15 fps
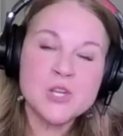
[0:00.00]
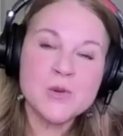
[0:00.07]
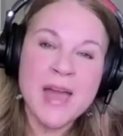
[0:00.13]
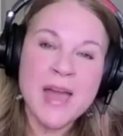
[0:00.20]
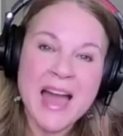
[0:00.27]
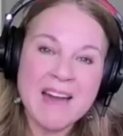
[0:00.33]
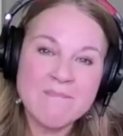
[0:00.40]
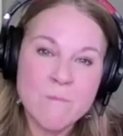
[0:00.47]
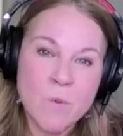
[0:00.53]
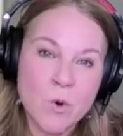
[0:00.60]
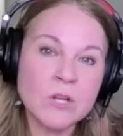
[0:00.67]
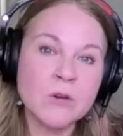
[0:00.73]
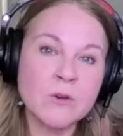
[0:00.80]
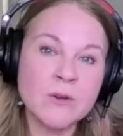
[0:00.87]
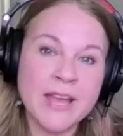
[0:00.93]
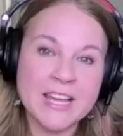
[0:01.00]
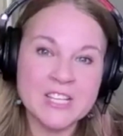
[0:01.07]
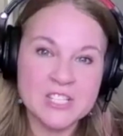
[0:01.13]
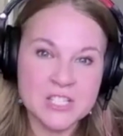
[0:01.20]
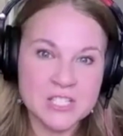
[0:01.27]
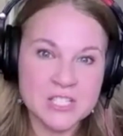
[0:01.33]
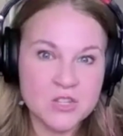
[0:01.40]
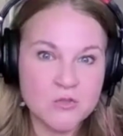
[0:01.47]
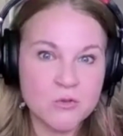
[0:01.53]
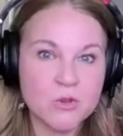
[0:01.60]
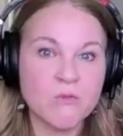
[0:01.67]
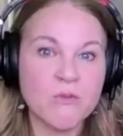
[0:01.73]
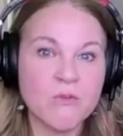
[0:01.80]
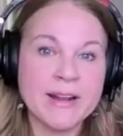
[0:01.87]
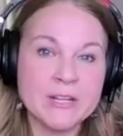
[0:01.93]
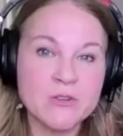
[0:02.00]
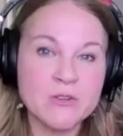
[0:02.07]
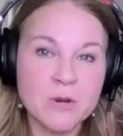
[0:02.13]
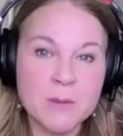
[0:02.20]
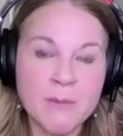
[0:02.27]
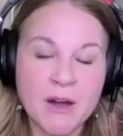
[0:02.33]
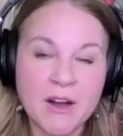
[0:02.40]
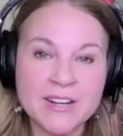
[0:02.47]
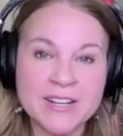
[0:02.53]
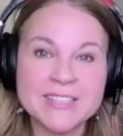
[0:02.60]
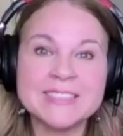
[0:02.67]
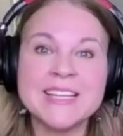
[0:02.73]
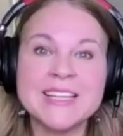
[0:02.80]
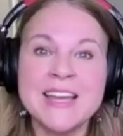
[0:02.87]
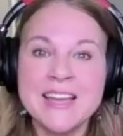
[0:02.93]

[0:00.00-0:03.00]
have more locations through the regulatory bodies